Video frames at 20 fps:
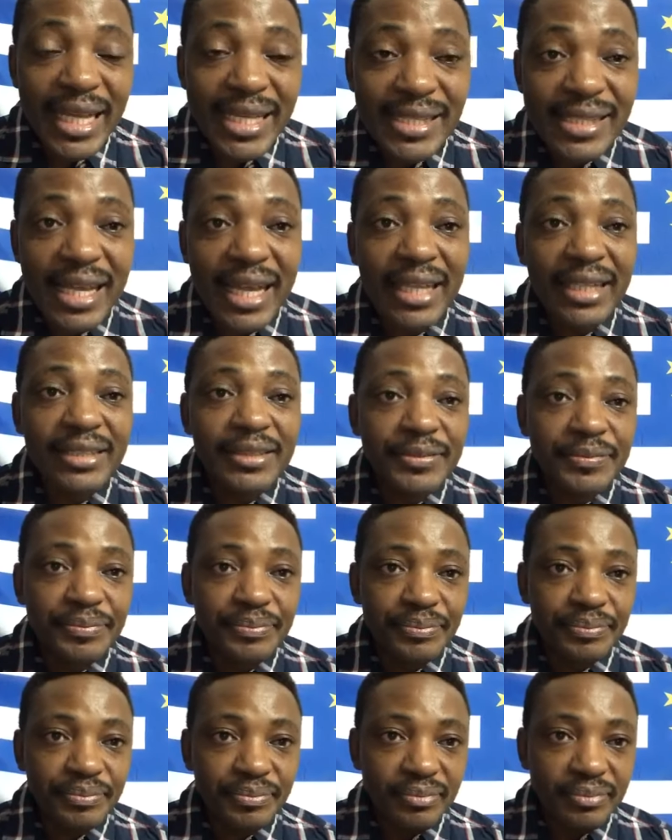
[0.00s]
Sang
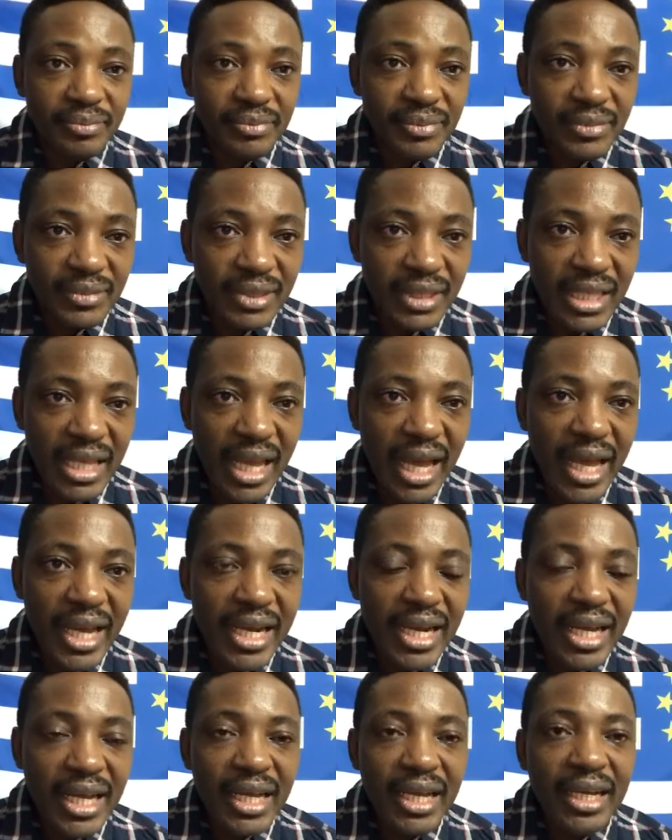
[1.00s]

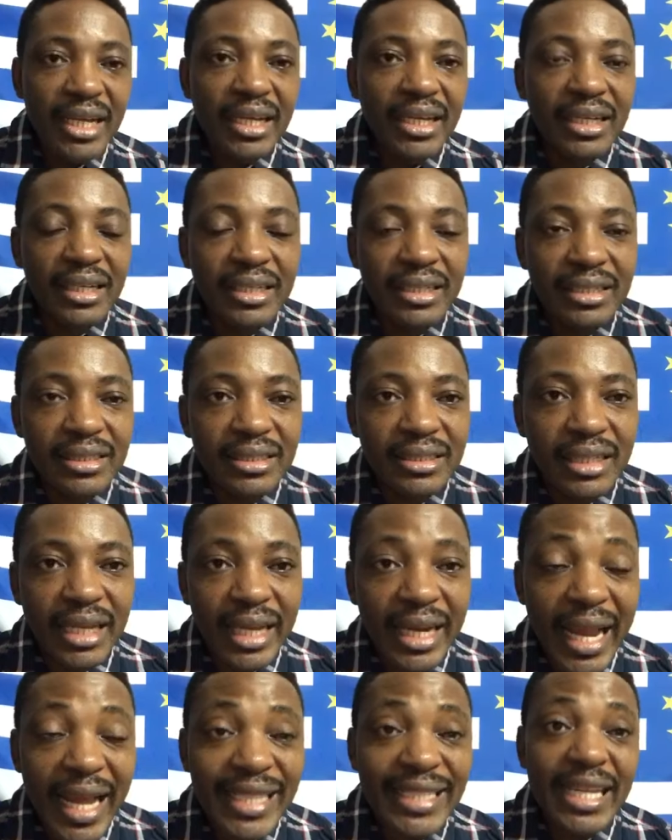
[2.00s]
and
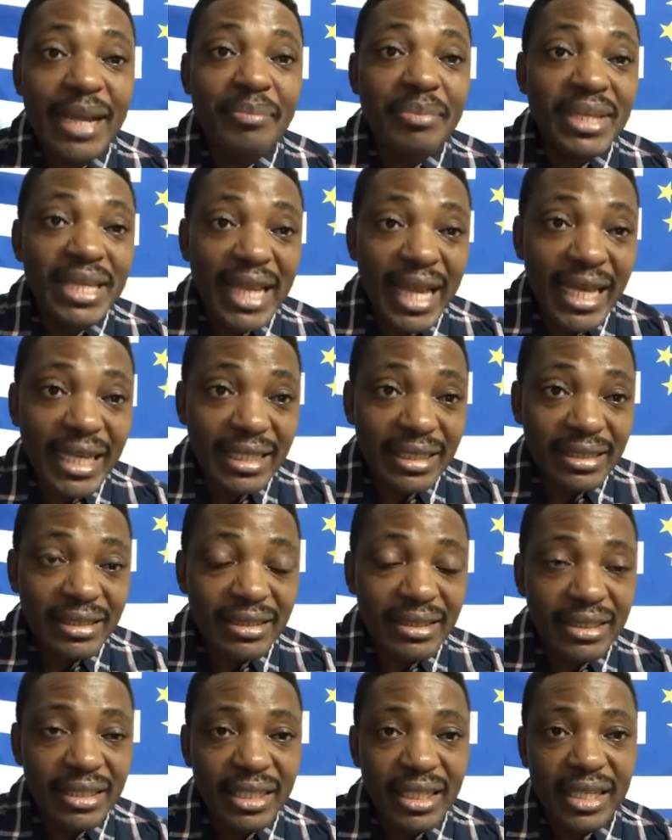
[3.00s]
Atta Milan.
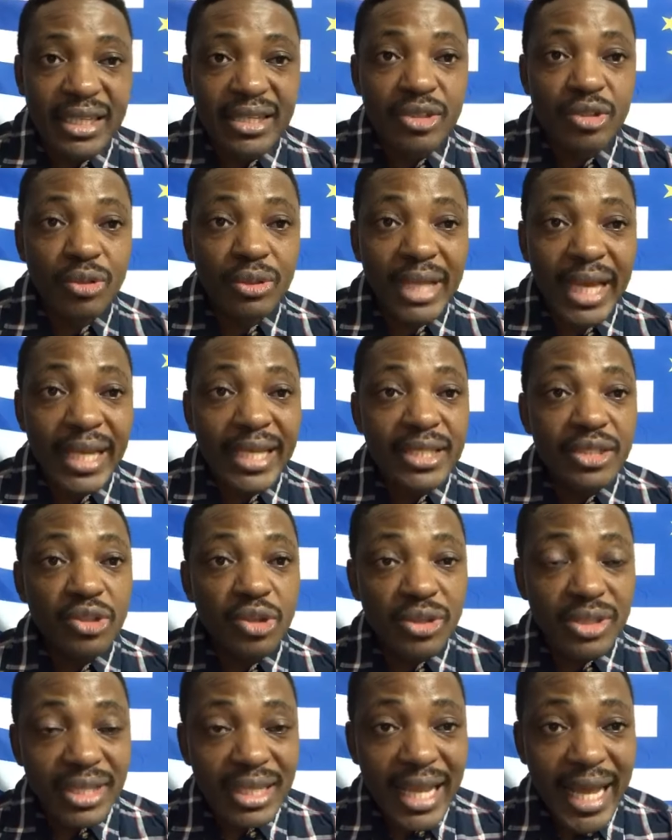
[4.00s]
So that is
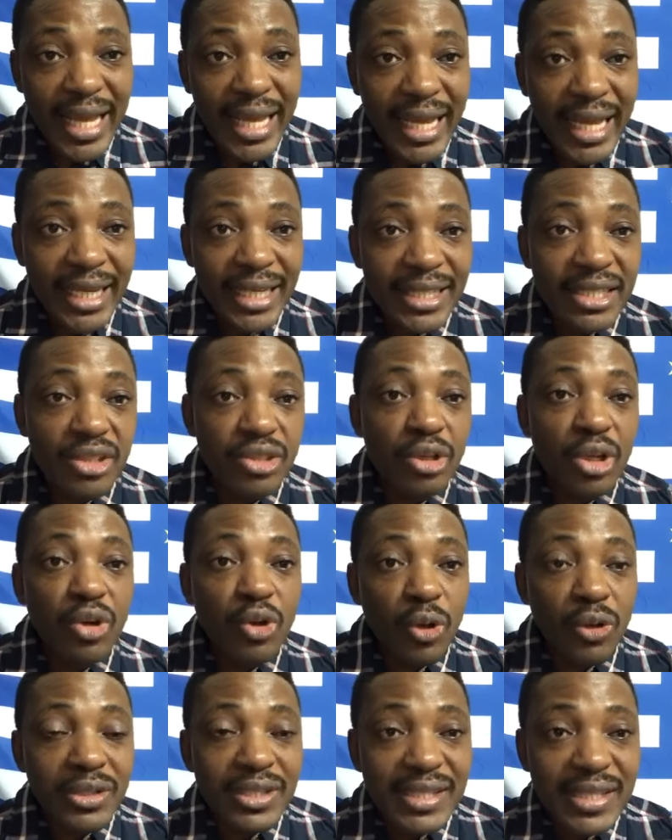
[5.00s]
just lie, and it is
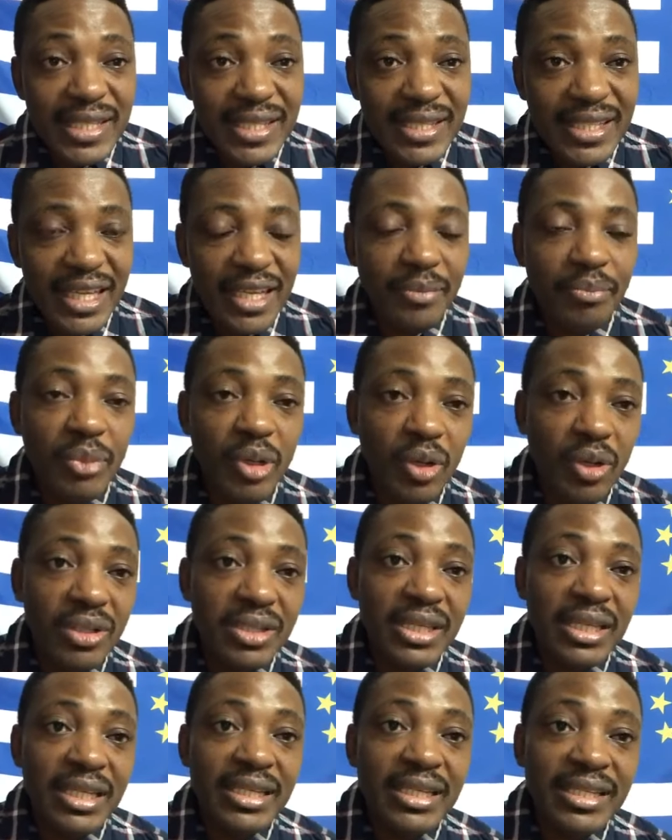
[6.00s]
not consistent,
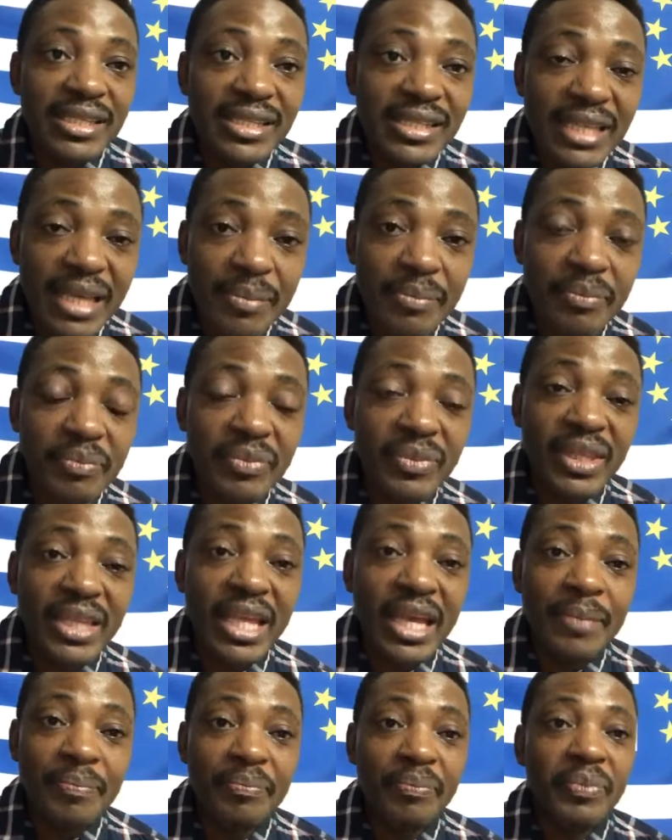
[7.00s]
because in the same
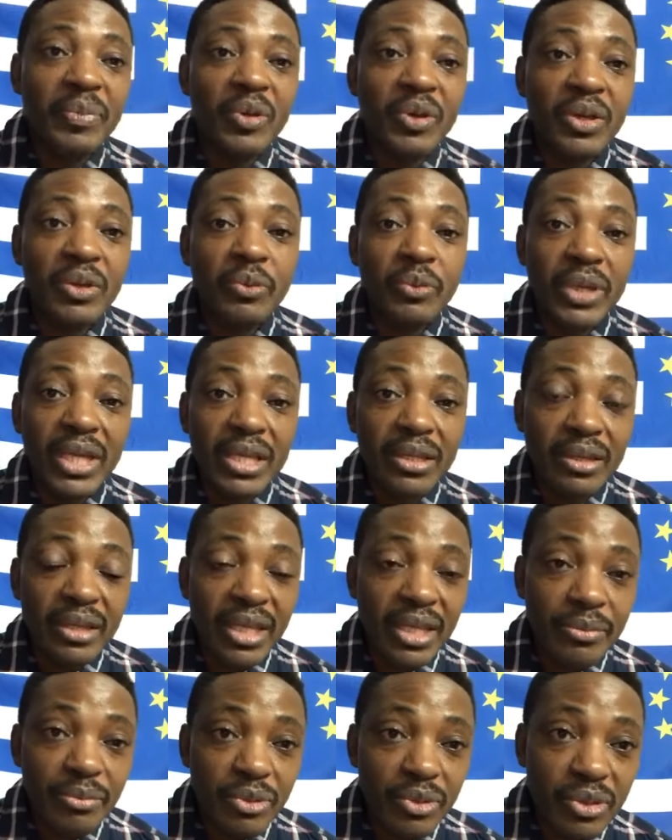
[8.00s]
tape
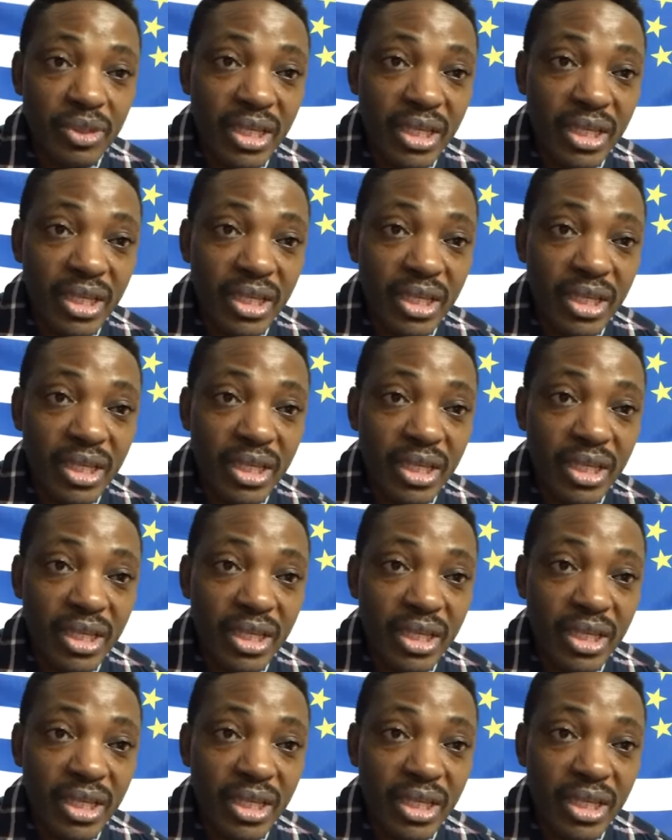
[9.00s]
he